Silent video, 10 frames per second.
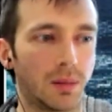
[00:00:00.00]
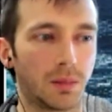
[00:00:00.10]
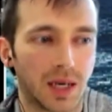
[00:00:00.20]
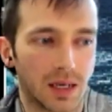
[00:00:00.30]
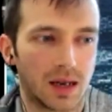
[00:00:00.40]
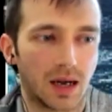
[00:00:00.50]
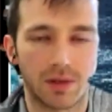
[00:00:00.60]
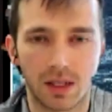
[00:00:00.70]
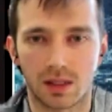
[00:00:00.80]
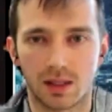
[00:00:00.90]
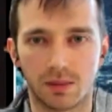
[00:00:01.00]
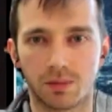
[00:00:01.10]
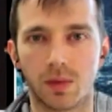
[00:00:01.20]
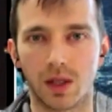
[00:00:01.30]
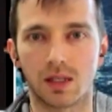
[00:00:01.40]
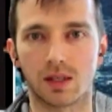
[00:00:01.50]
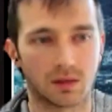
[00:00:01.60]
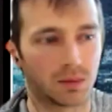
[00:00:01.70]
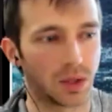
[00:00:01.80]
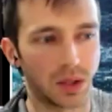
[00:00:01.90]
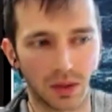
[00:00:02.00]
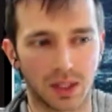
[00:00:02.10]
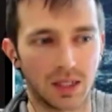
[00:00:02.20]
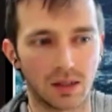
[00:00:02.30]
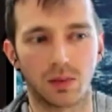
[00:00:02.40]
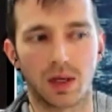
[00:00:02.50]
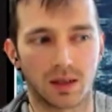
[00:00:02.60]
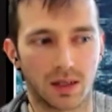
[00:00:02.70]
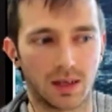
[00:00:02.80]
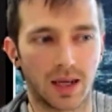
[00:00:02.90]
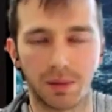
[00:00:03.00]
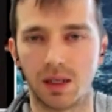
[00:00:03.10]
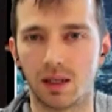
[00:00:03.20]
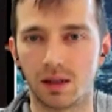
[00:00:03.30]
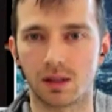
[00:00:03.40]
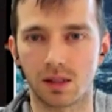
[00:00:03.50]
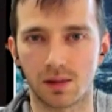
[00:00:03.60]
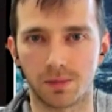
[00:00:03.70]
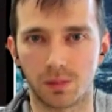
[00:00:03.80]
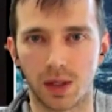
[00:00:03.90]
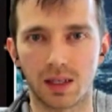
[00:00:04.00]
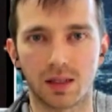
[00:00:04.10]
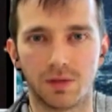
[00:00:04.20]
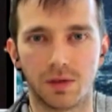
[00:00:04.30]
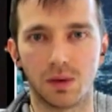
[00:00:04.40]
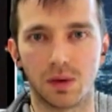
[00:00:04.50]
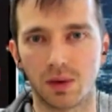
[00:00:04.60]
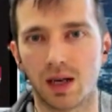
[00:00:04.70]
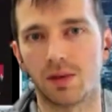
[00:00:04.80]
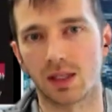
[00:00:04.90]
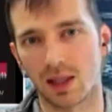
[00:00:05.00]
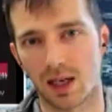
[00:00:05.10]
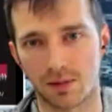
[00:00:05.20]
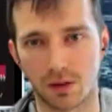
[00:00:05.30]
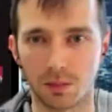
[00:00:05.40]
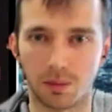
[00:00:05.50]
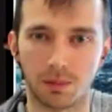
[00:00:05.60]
But obviously, this preordains what can happen in the system, right? If you don't have a slot for